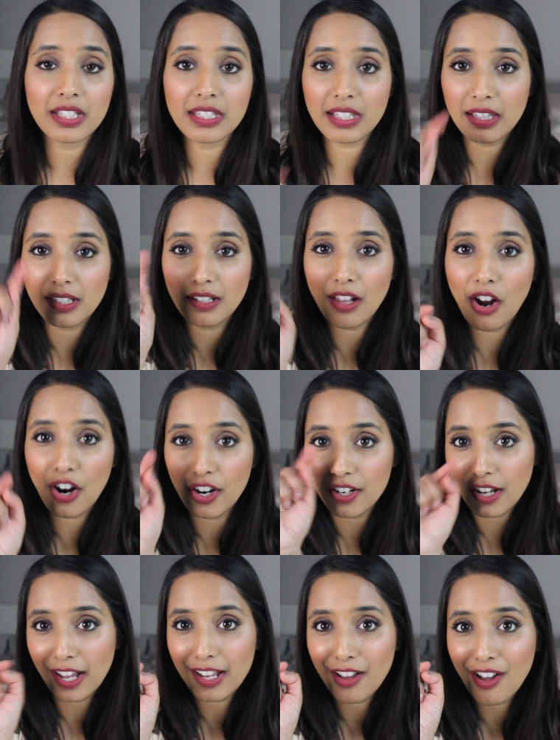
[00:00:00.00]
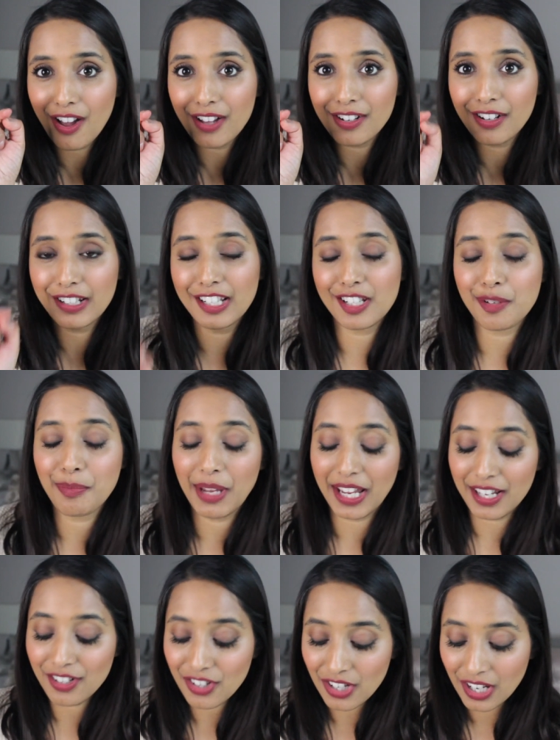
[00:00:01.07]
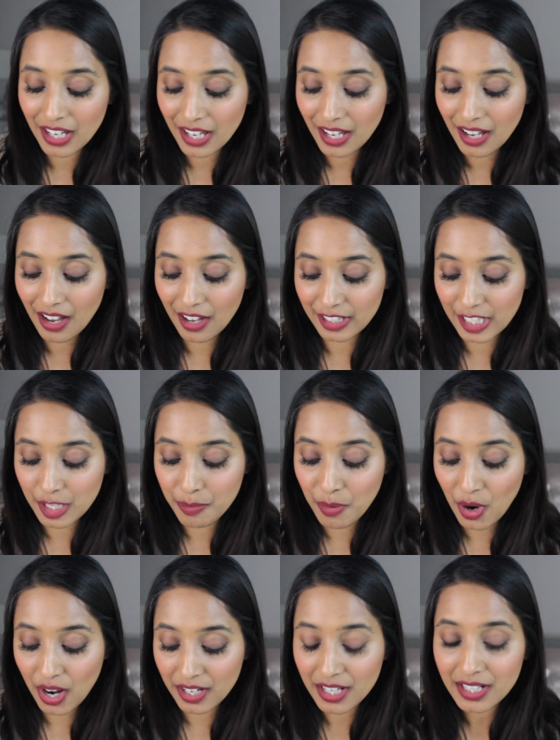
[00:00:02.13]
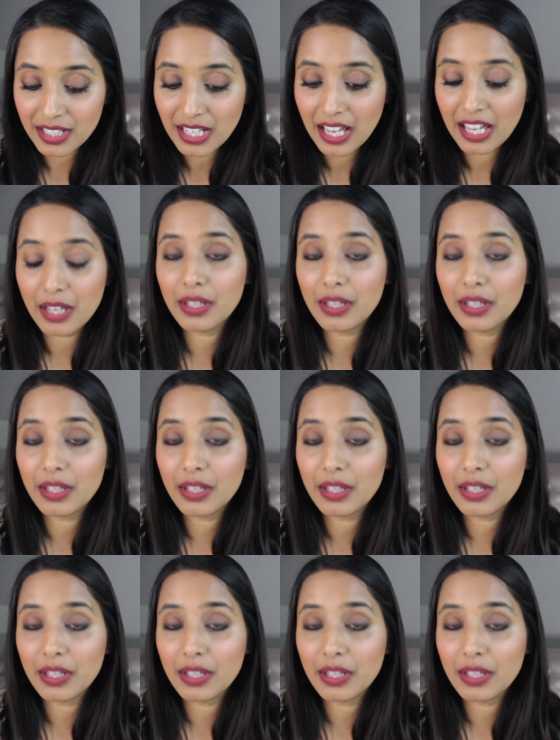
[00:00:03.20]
It's a little heart icon on each page, on each product.